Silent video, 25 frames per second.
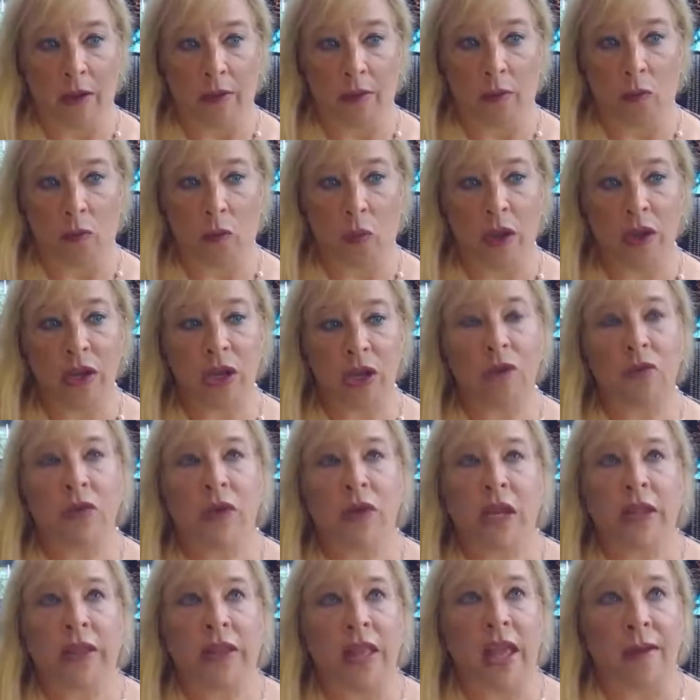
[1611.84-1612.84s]
what you
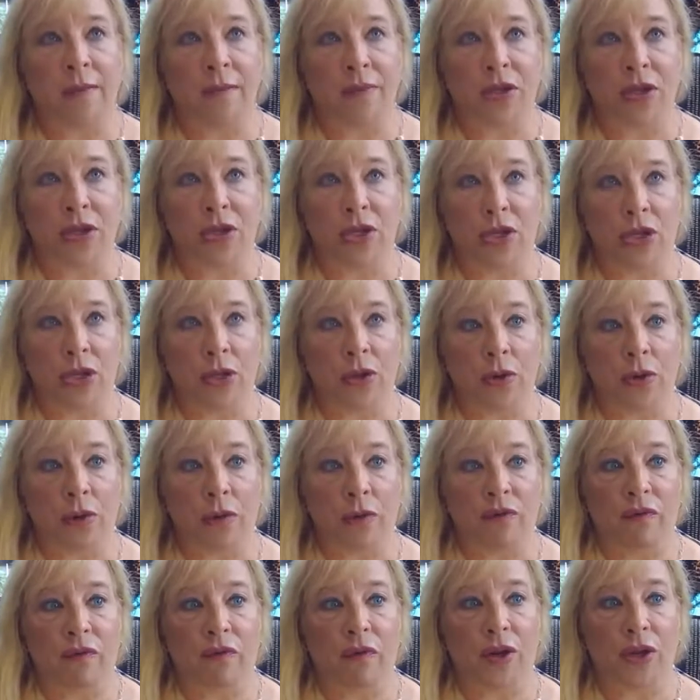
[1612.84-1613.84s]
need them to
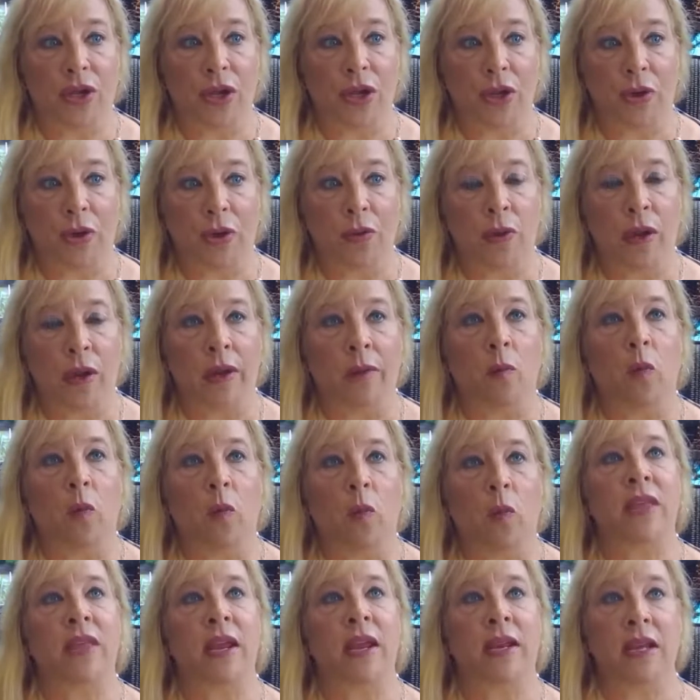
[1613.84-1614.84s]
do for you and
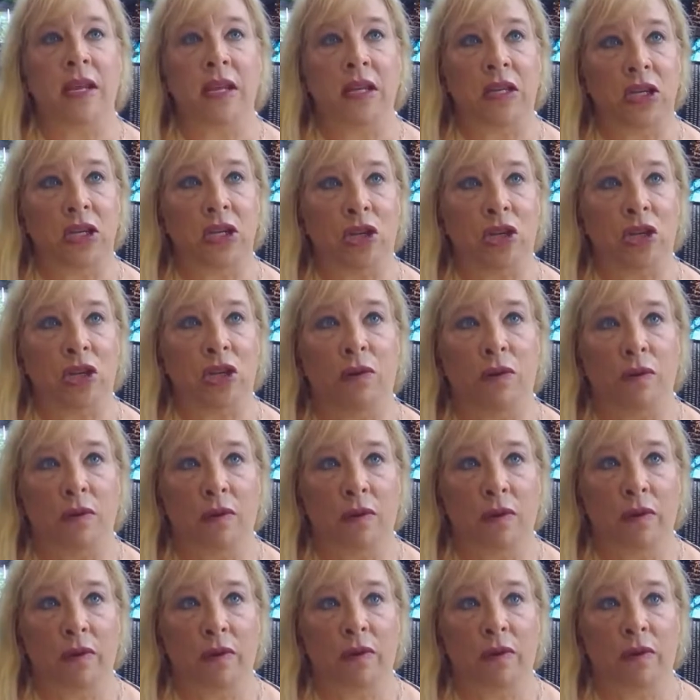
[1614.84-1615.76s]
what they need to do,